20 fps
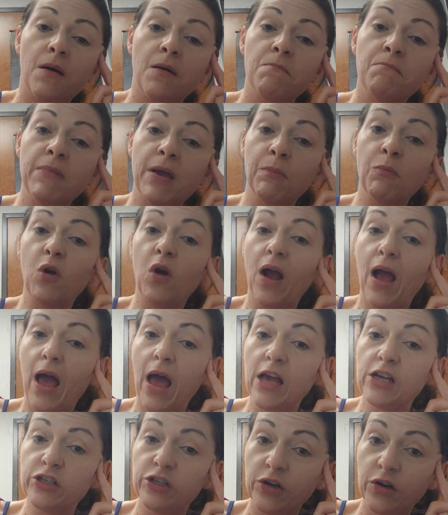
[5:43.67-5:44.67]

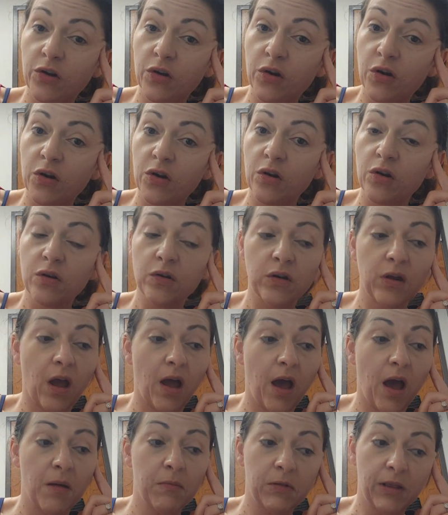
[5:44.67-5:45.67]
Memorize your
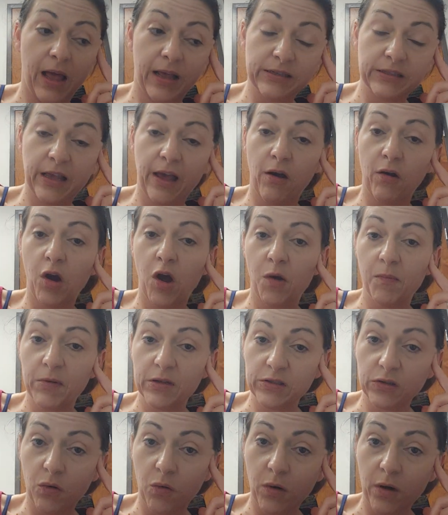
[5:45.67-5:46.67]
Glasgow Coma
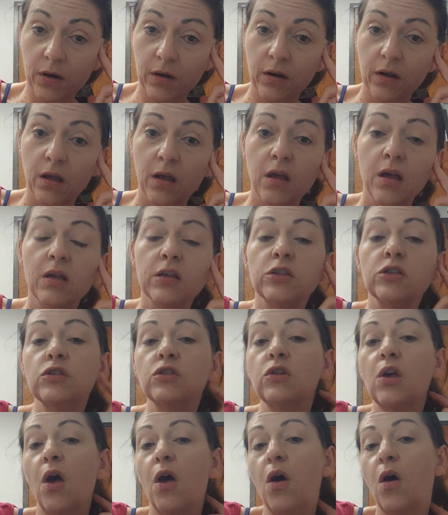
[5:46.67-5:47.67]
score.
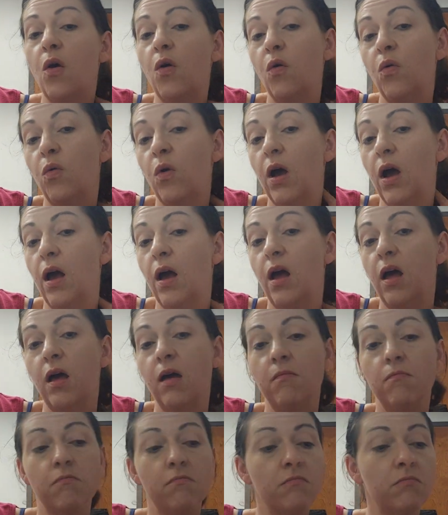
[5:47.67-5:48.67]
So
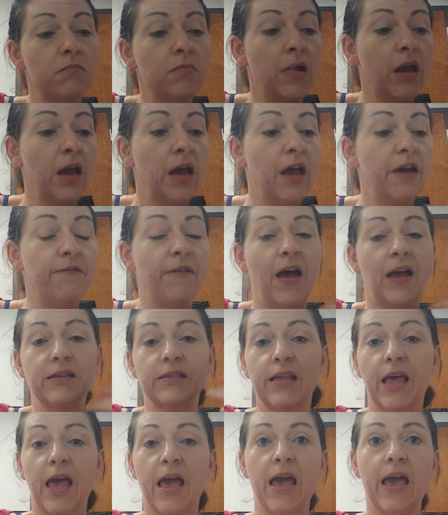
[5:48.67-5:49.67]
if I
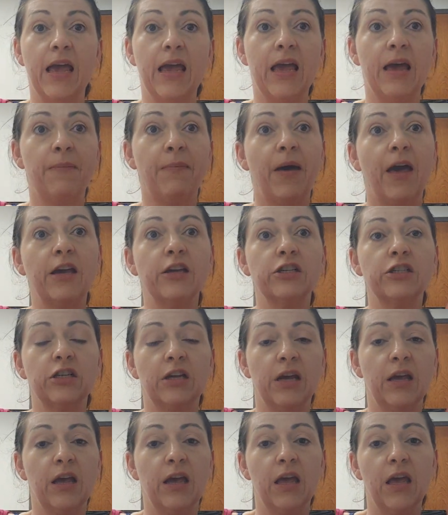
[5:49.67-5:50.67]
say a
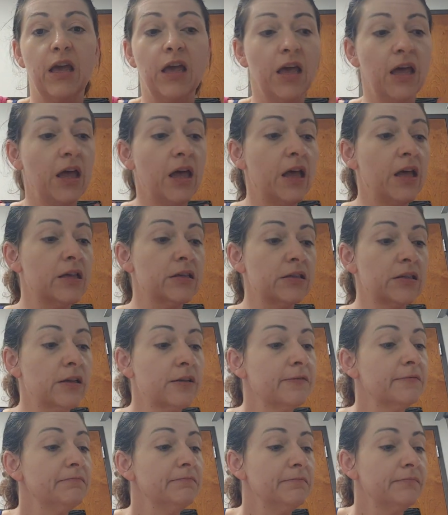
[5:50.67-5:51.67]
patient is
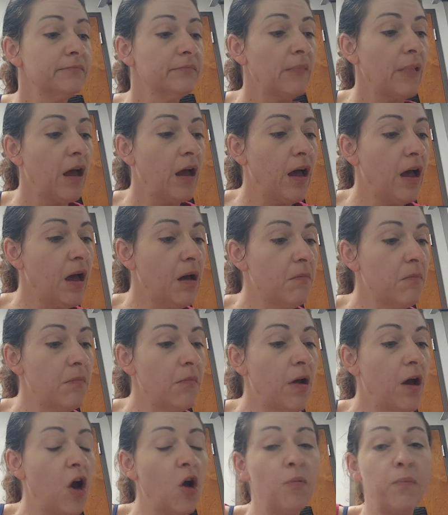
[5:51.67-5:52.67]

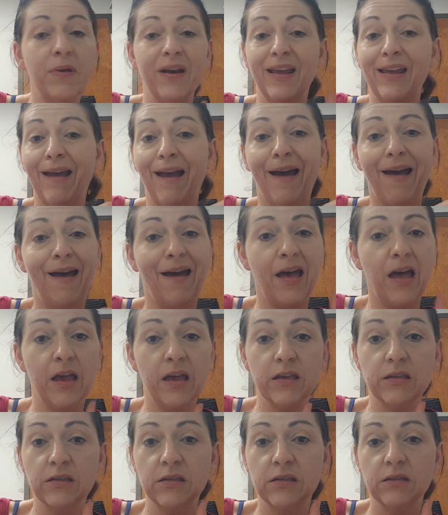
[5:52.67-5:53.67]
opening
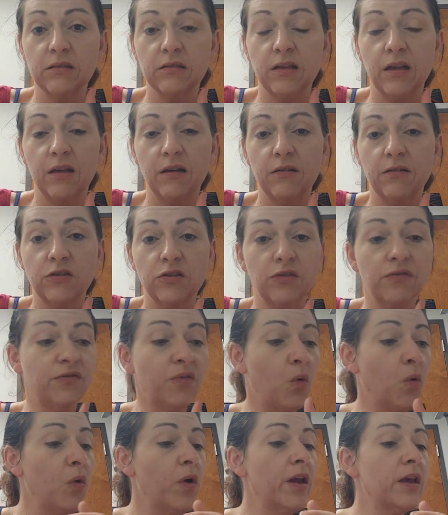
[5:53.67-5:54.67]
eyes to
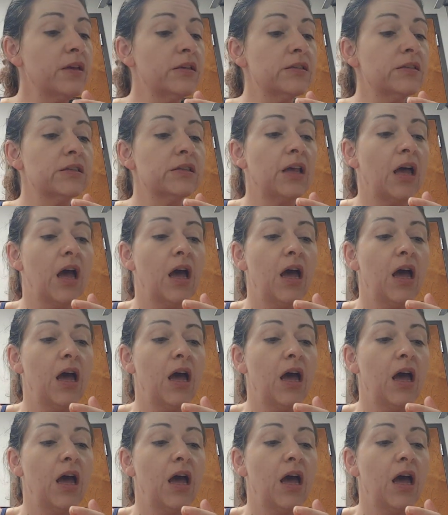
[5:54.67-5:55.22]
voice,